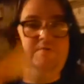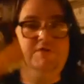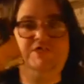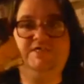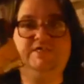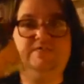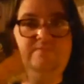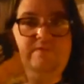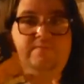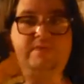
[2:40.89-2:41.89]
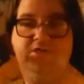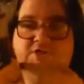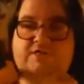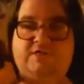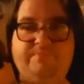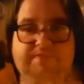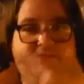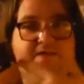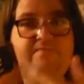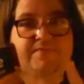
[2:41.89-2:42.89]
Not just this,
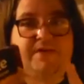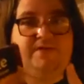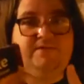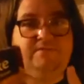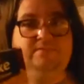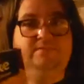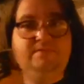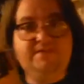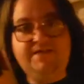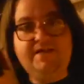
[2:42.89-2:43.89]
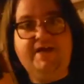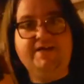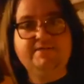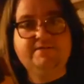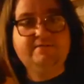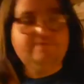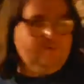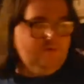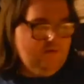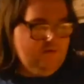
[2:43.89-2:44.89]
but 10 of these, 10 days.
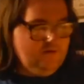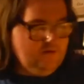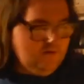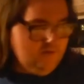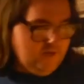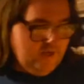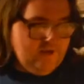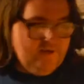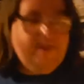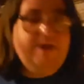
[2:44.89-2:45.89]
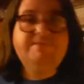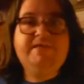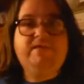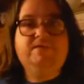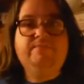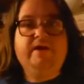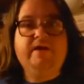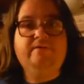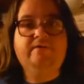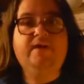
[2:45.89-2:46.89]
Okay, that I'm satisfied.